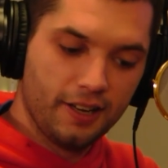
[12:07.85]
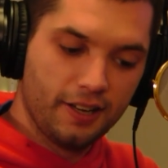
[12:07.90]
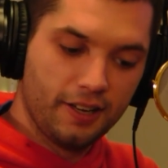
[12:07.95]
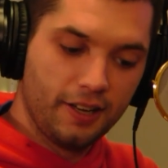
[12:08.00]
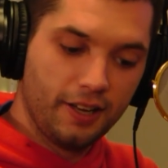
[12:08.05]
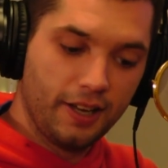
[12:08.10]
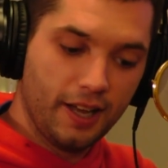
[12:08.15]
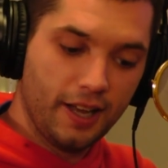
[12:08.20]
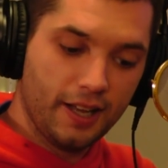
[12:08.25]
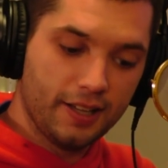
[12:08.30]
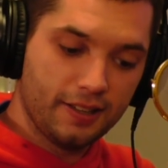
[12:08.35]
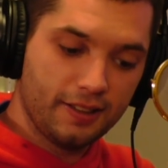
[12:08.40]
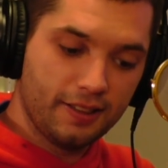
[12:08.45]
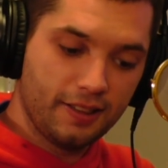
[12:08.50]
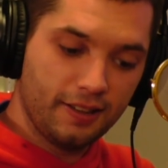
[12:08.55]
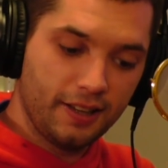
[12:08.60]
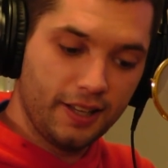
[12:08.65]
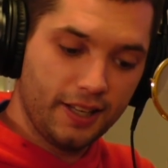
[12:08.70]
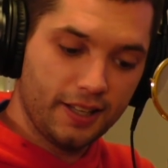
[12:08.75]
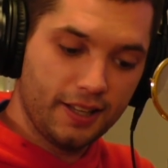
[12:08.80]
You can hit the
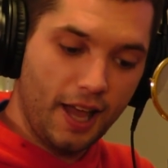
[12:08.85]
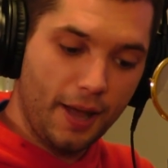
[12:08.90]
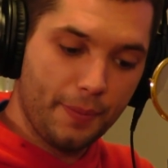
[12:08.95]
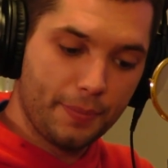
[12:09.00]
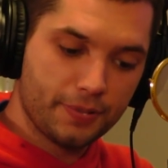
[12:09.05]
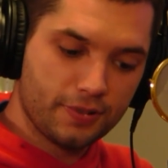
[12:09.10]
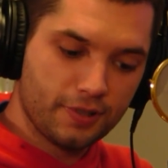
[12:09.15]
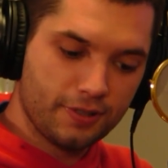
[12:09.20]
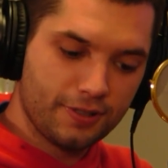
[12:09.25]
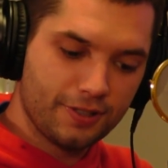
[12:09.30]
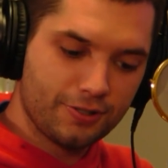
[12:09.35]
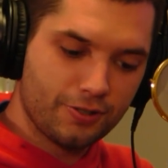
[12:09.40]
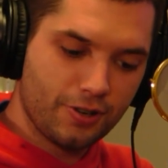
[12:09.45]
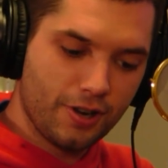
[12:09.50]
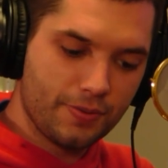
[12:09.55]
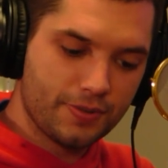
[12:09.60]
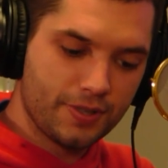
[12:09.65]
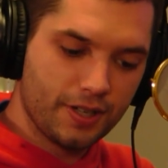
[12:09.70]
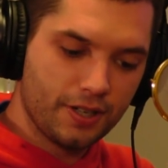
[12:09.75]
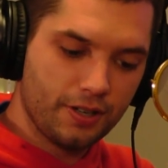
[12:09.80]
link in the episode
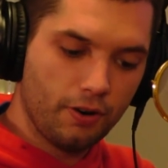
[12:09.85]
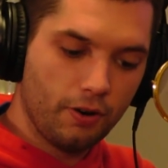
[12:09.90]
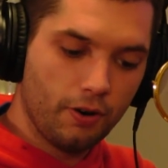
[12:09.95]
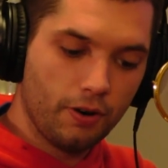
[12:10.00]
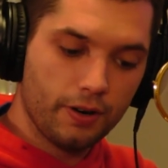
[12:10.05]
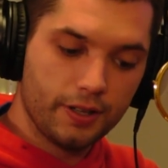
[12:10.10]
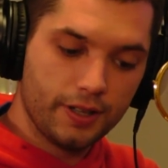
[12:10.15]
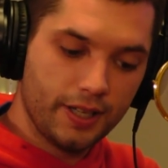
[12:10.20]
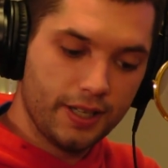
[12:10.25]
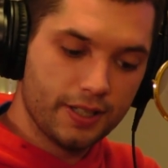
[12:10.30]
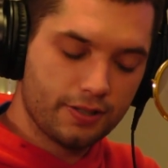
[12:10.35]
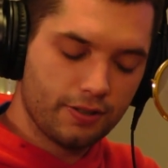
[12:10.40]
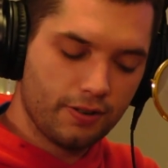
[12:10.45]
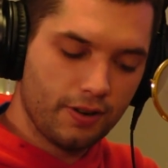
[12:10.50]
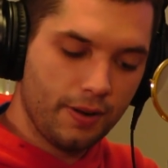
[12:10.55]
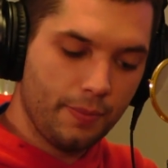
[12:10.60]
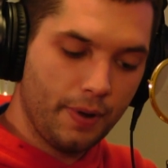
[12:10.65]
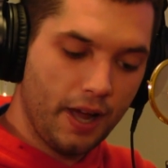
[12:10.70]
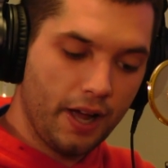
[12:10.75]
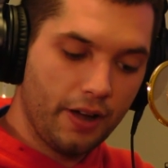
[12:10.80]
description or in the
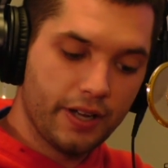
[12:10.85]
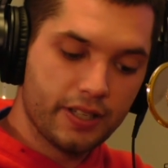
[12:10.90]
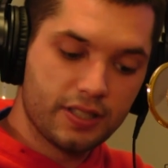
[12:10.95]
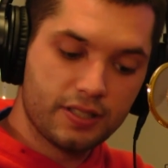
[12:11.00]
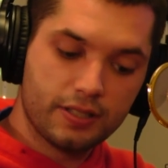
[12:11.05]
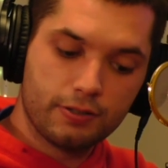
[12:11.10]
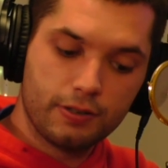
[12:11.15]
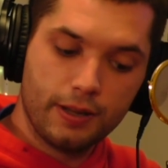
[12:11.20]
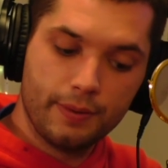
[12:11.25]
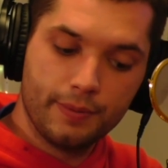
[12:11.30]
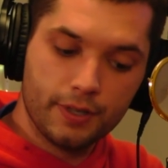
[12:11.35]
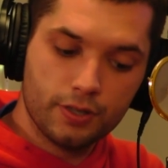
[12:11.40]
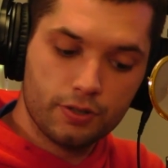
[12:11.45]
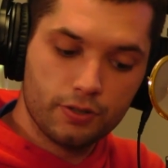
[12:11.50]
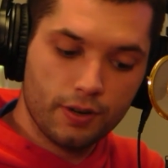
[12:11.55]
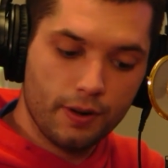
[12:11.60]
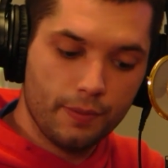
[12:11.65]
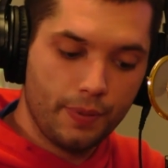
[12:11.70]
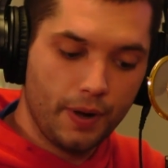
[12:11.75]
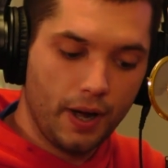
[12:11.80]
Instagram bio at Schemin and
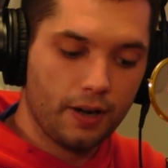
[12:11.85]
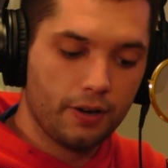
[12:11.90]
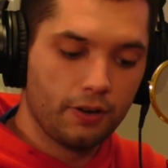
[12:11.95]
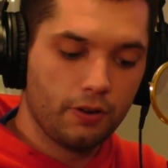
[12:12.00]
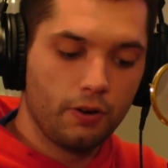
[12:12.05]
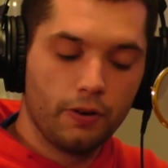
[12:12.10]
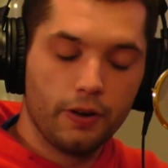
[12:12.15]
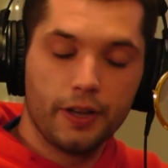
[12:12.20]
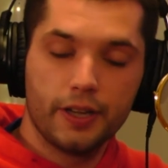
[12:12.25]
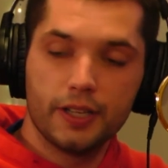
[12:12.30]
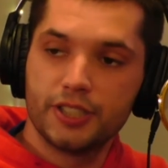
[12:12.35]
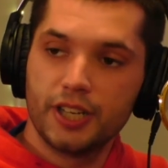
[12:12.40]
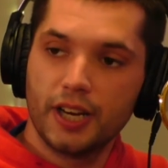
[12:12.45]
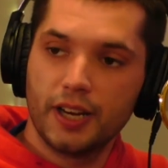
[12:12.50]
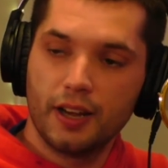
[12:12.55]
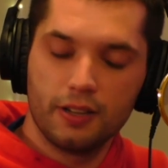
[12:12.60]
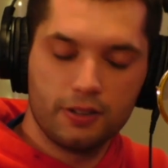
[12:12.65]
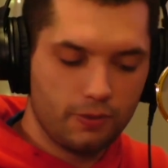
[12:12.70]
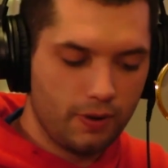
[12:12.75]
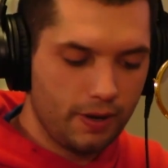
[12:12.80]
Dreamin Pod, or you can check it
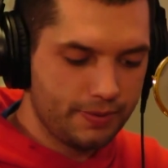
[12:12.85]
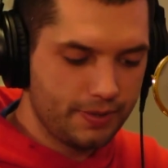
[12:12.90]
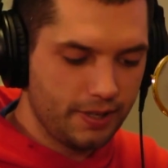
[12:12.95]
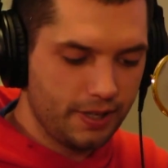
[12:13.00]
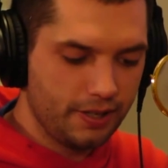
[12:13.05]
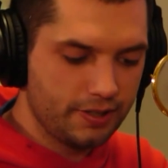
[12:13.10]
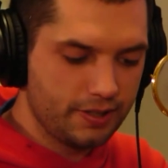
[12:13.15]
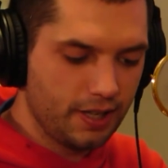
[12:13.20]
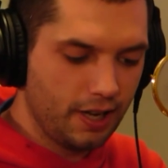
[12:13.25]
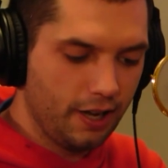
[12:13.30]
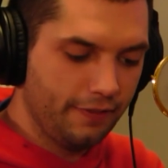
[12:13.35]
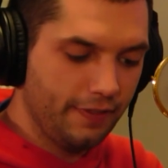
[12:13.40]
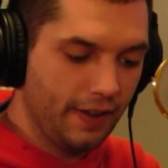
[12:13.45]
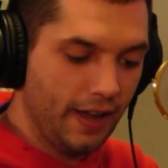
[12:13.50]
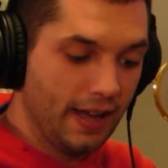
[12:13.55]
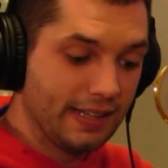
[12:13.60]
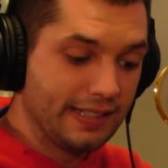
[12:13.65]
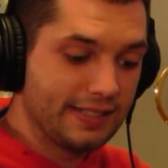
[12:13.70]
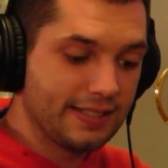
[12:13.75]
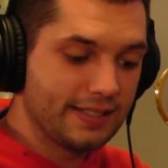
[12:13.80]
out on the website yourself
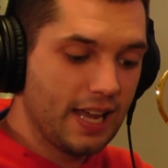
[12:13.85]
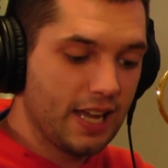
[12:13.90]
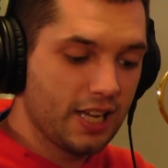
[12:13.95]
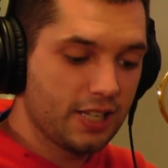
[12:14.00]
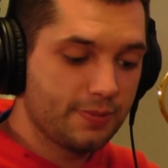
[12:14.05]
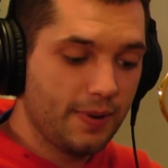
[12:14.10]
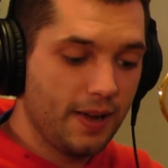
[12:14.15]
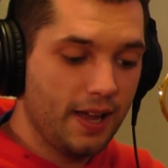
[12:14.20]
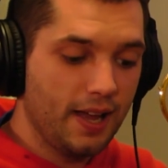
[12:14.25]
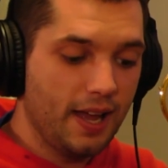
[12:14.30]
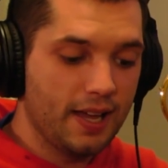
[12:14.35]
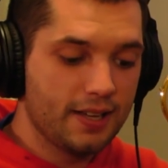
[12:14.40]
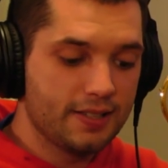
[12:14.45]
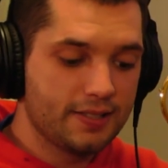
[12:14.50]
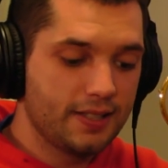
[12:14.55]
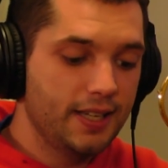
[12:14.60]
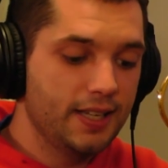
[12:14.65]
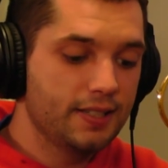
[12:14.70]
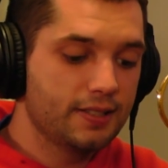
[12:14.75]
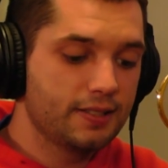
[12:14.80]
at
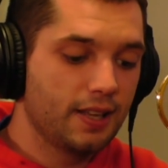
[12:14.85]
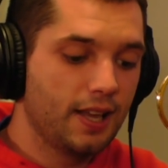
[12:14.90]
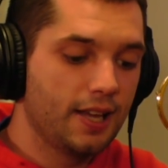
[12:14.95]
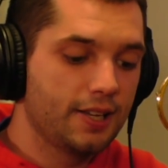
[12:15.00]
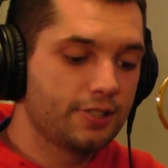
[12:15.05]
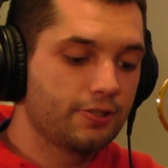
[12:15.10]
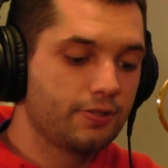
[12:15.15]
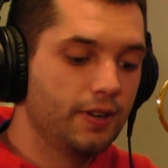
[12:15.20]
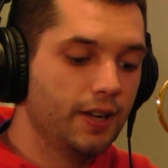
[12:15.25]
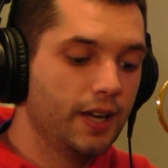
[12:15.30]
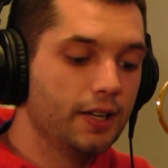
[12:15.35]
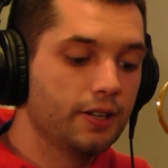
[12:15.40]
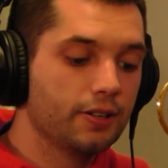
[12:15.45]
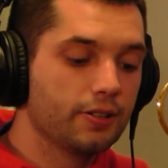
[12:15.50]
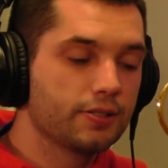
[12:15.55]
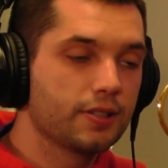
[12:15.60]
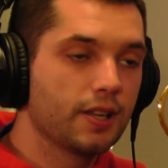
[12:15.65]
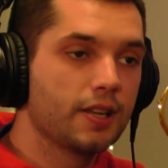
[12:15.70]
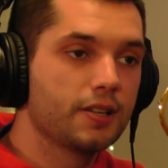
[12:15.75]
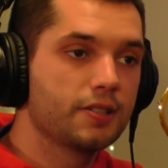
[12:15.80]

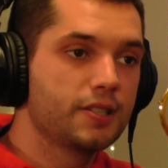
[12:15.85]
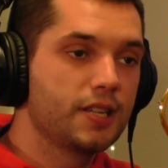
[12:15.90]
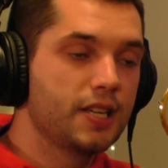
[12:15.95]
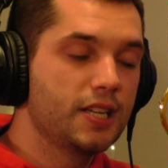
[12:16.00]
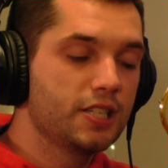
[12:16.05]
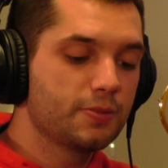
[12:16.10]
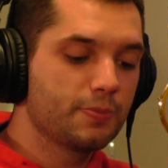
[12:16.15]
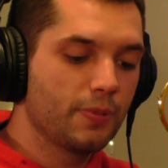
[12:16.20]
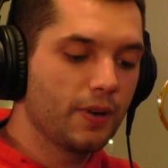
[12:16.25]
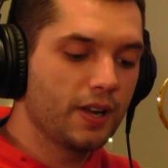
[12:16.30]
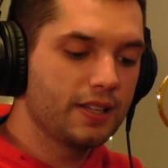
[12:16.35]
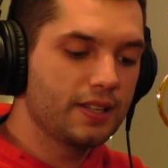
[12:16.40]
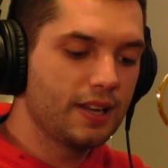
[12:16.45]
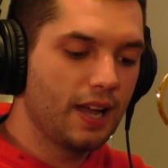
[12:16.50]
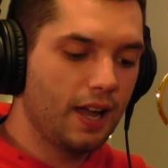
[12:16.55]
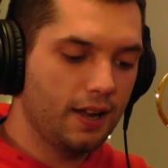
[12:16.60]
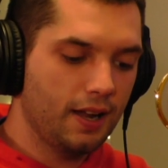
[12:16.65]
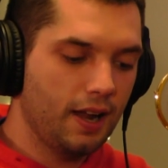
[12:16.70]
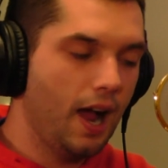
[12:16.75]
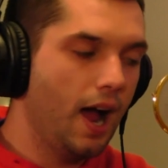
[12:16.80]

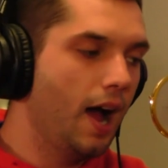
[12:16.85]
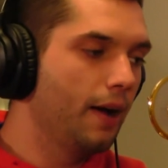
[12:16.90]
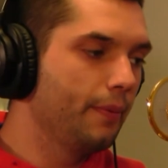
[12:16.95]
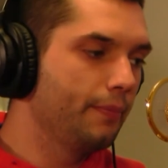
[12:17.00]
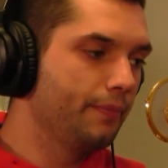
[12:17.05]
snackspot.se/creator/teespring.com.